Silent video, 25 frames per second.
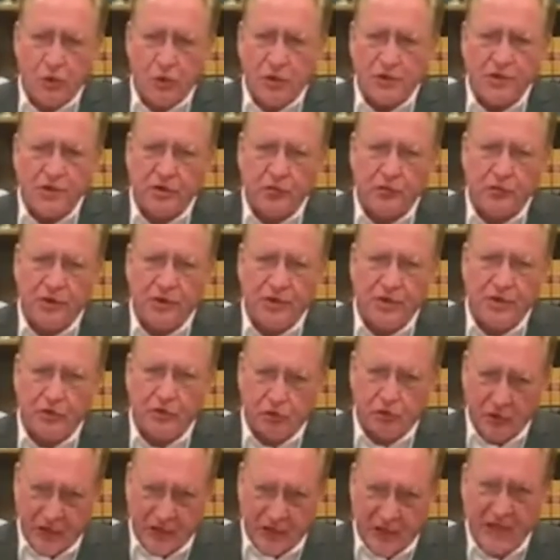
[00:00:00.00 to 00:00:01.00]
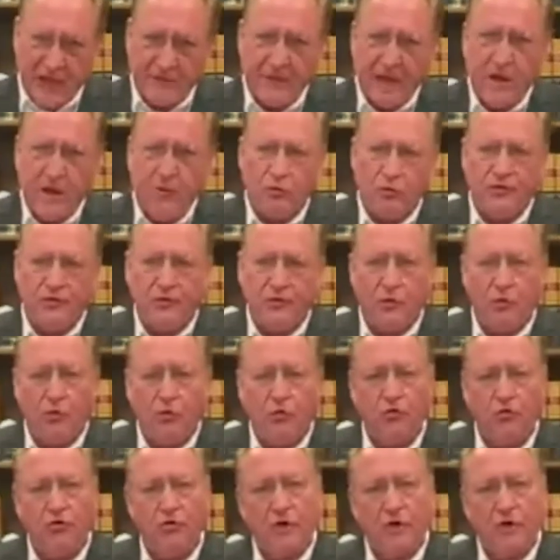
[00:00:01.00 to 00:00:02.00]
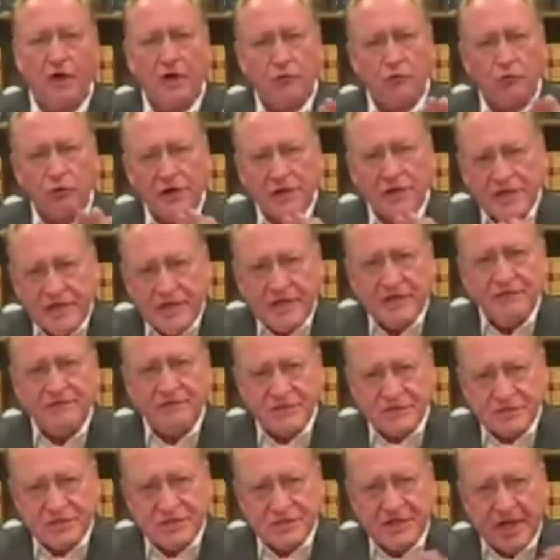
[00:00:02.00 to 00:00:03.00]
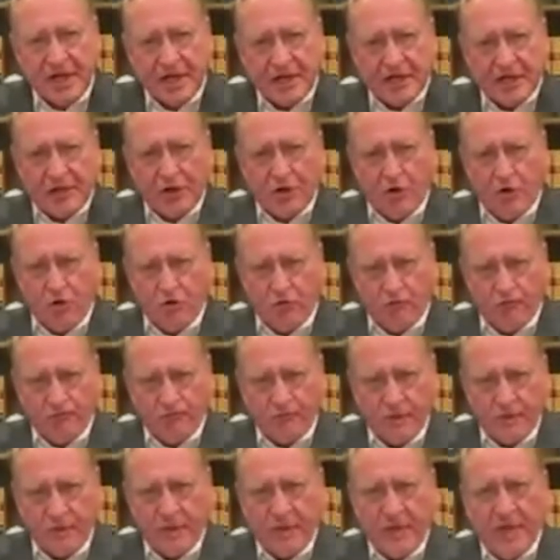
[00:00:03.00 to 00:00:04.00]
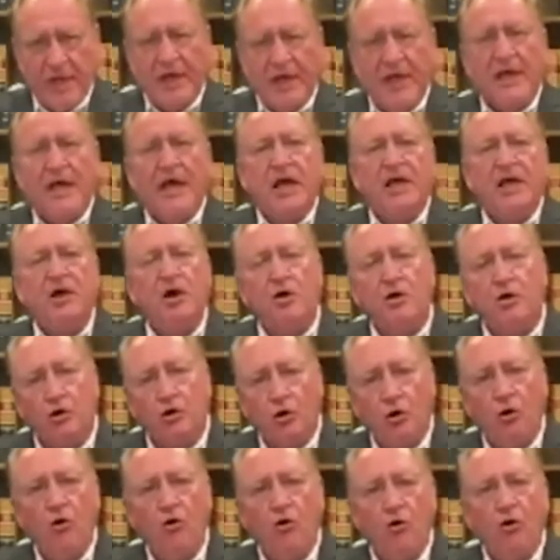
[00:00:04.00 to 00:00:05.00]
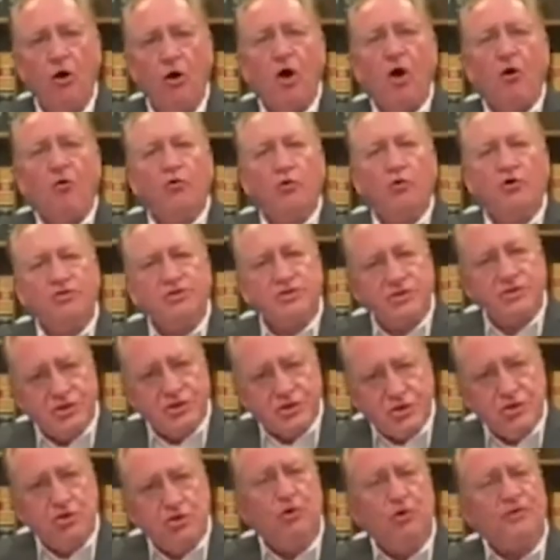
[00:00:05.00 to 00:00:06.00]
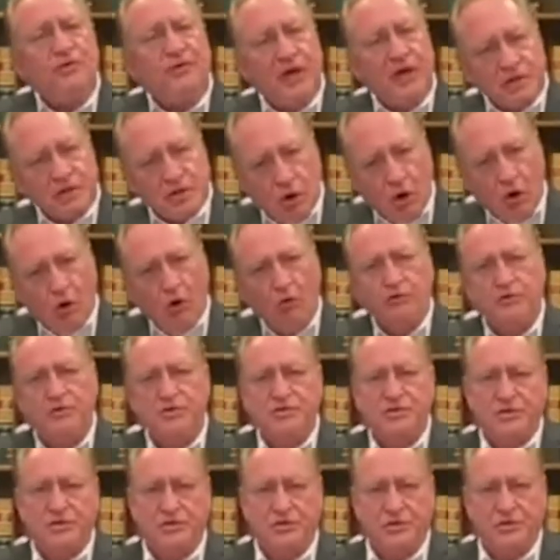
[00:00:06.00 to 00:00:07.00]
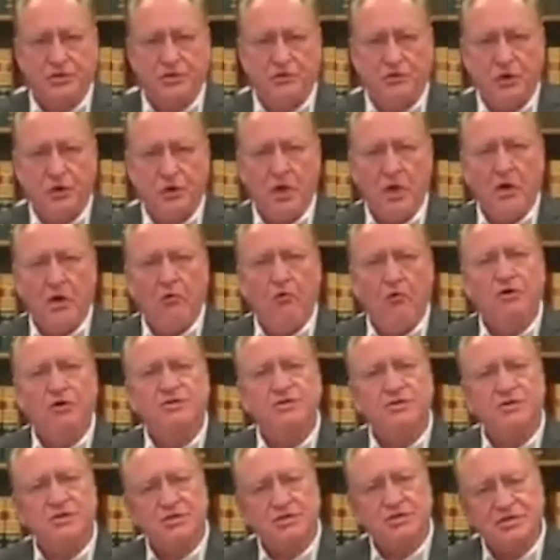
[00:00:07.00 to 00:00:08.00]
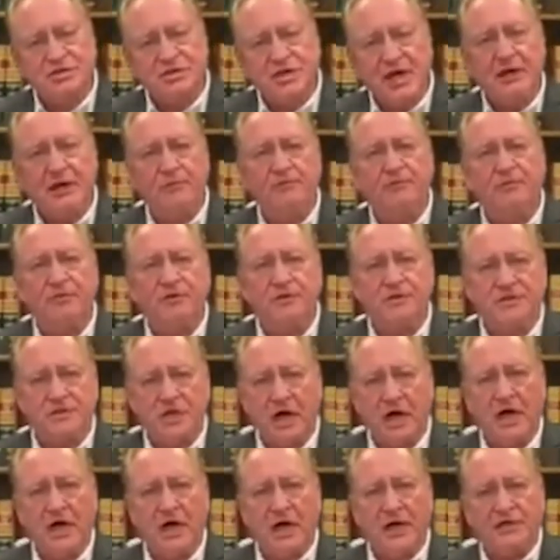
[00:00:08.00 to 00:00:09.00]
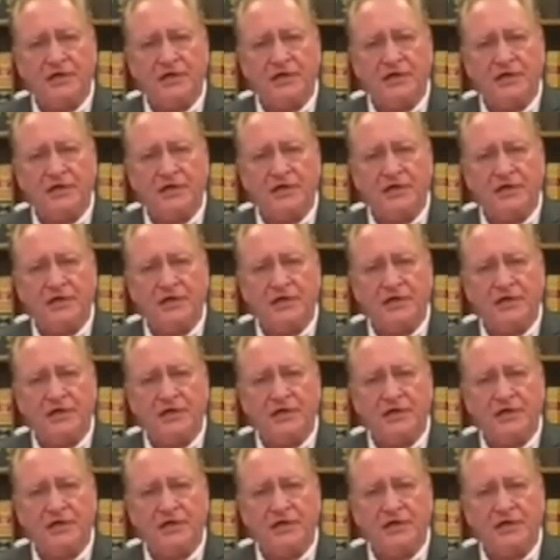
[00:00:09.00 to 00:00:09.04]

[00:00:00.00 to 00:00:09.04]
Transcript: So what could we do? We came out with the order and we did the stay at home. And our goal was to do what they told us to do, was to stem the